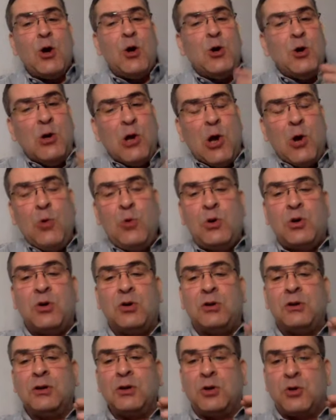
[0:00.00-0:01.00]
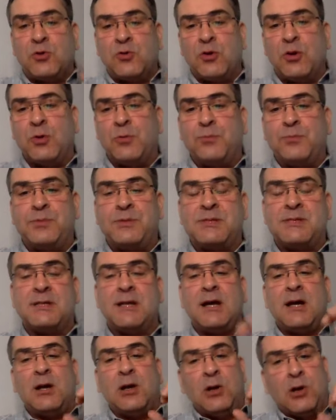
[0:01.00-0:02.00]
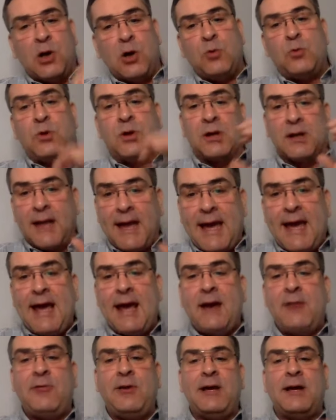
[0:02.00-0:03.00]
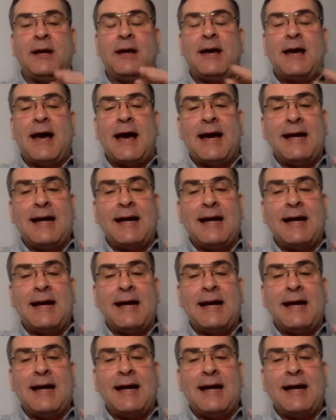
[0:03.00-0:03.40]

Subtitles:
local groups, local area,